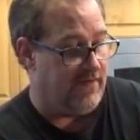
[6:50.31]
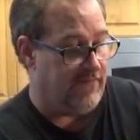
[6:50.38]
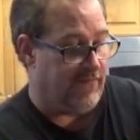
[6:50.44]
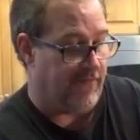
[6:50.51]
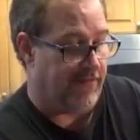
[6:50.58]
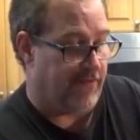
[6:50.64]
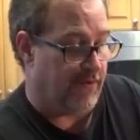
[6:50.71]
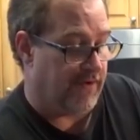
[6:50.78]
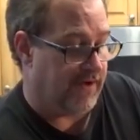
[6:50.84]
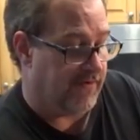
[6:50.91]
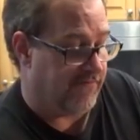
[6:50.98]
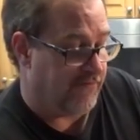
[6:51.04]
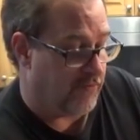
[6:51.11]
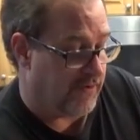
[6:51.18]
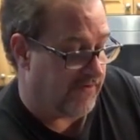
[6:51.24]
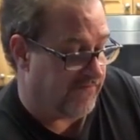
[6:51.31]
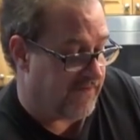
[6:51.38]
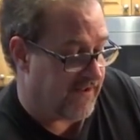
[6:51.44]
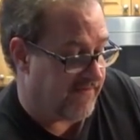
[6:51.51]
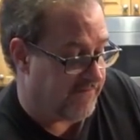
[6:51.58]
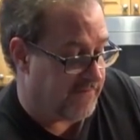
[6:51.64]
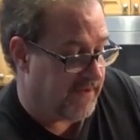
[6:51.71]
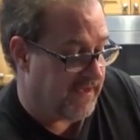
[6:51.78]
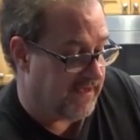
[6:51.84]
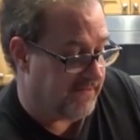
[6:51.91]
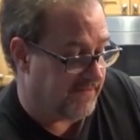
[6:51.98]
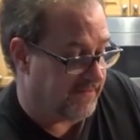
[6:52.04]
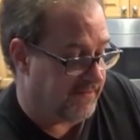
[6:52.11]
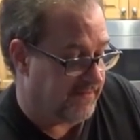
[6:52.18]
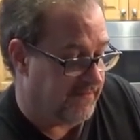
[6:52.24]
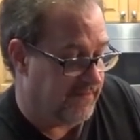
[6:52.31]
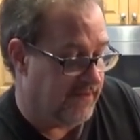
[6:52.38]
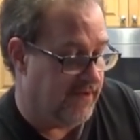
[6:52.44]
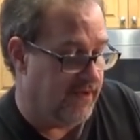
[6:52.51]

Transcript: for 30 to 45 minutes.